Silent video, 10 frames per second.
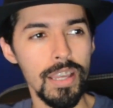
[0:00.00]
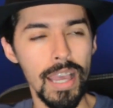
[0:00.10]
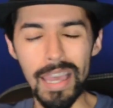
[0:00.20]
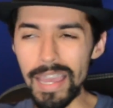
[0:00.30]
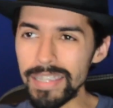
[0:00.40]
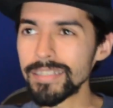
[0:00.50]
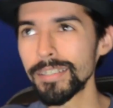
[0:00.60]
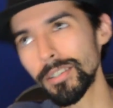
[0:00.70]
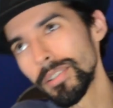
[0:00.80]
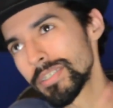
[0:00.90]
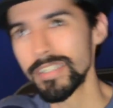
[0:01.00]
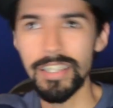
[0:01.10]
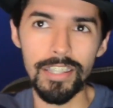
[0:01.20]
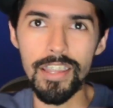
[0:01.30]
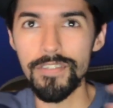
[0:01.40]
I guess the closest
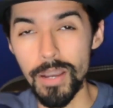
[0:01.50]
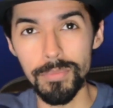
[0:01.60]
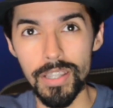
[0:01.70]
thing that they've come to